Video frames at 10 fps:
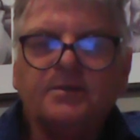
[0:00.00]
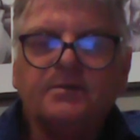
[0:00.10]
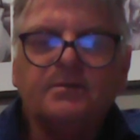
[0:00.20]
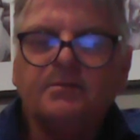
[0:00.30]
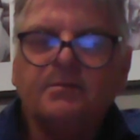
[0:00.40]

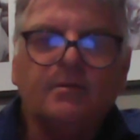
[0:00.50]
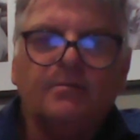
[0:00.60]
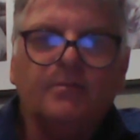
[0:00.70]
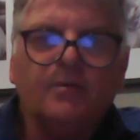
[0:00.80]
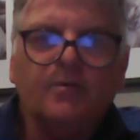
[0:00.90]
Um, they
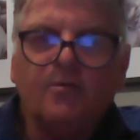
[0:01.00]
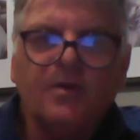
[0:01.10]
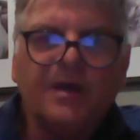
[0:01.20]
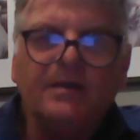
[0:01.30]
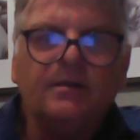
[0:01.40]
just
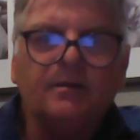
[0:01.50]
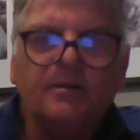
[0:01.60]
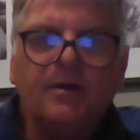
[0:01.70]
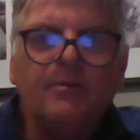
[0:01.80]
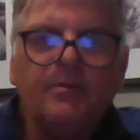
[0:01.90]
got poor
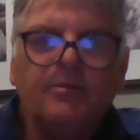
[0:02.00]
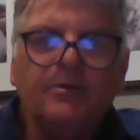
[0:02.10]
cattle.